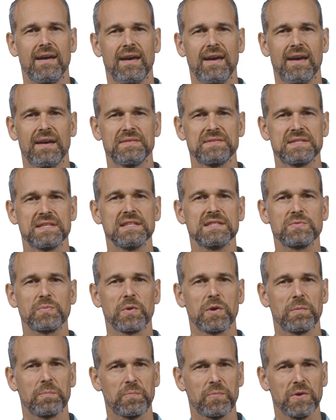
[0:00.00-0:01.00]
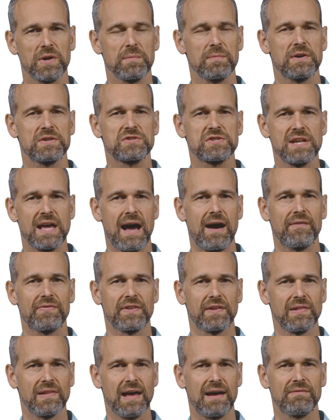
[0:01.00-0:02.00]
And since we're pretty much now at
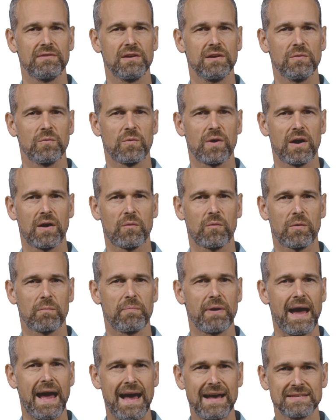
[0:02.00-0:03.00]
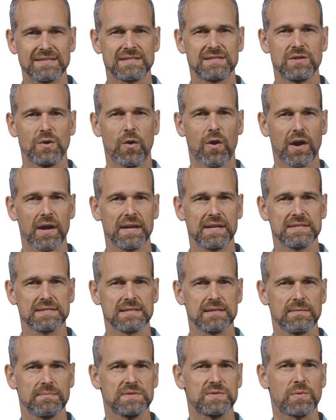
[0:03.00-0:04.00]
the level where we're past the
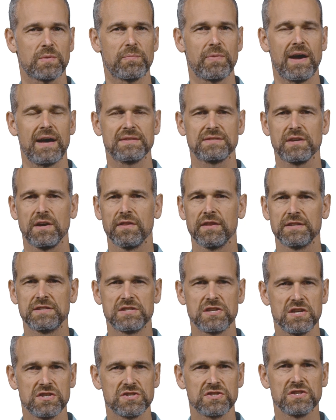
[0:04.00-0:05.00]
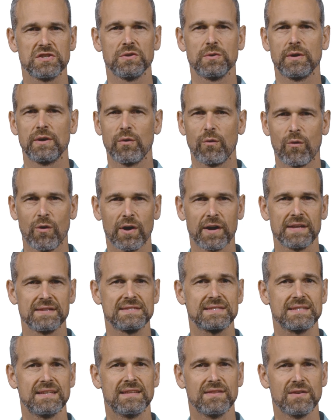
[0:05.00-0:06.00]
organisms, we're past all the tissue and
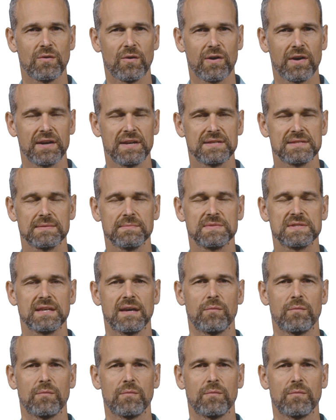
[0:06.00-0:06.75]
organs in the organisms,